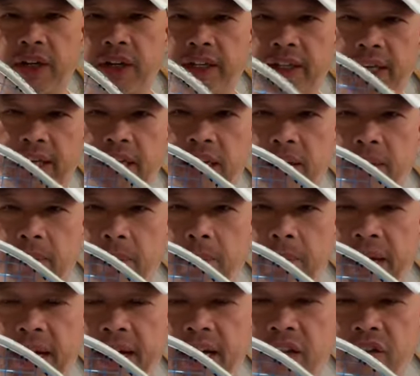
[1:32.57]
kinetic
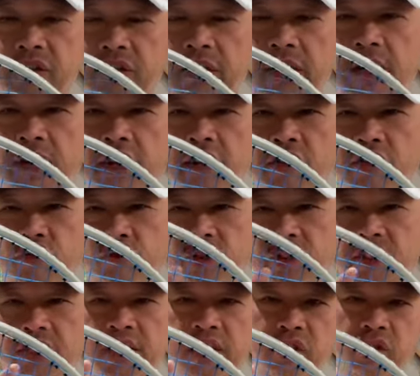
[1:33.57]
mass
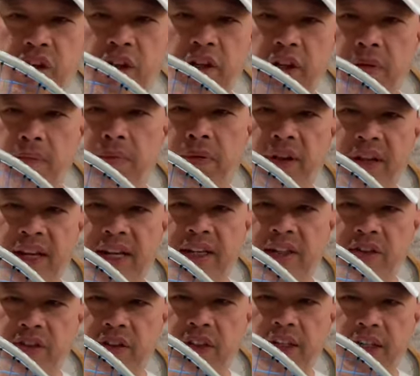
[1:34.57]
strategically
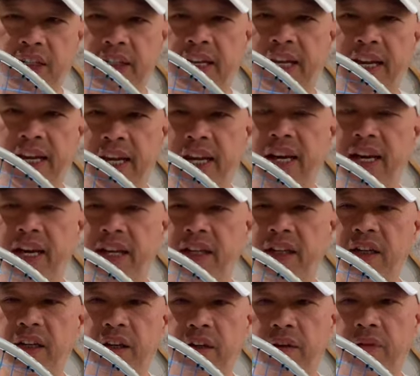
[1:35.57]
placed in the head
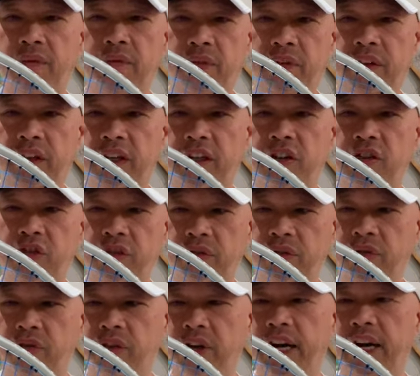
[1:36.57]
of this
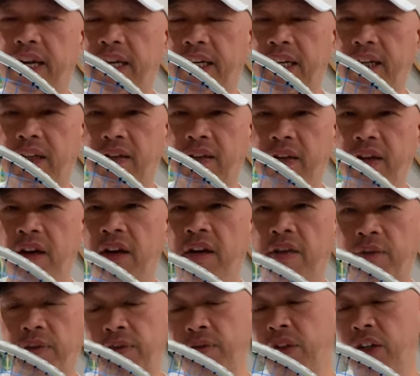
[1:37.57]
racket.
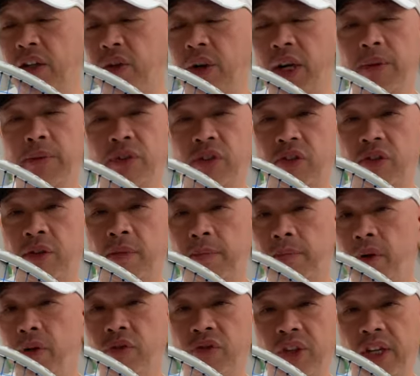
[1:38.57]
15 grams is the
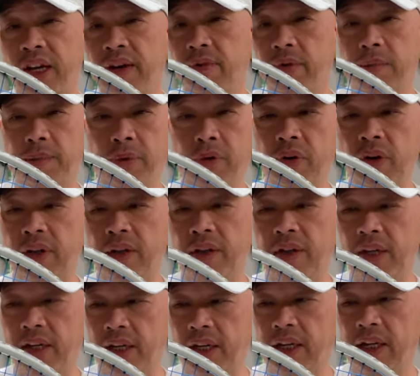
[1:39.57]
most they ever put
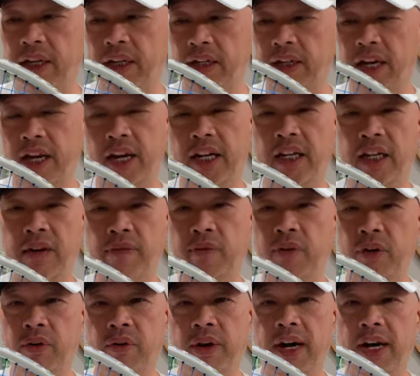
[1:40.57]
in any of
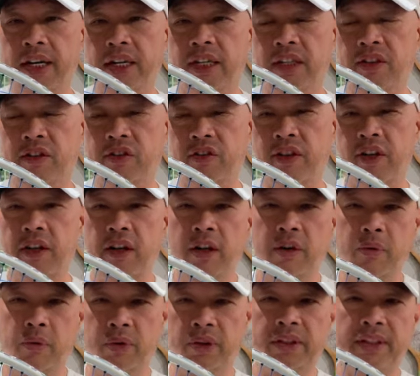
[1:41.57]
their rackets.
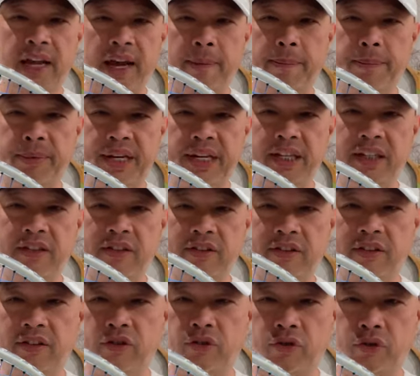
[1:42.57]
What that means
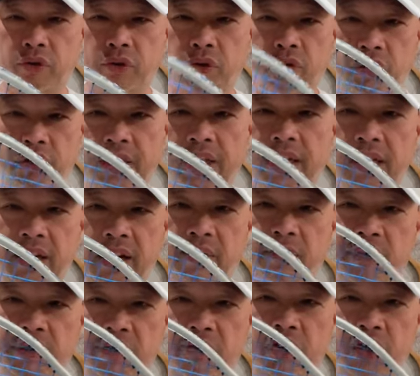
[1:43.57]
is you're going to get
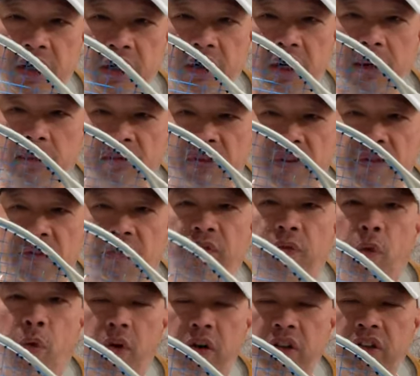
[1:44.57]
15 grams of
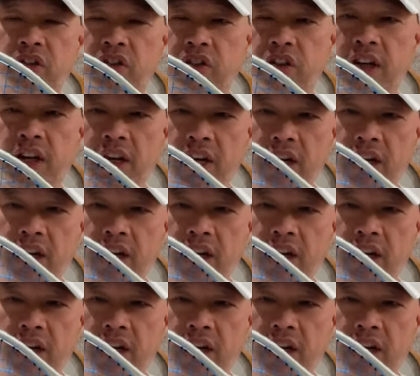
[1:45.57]
force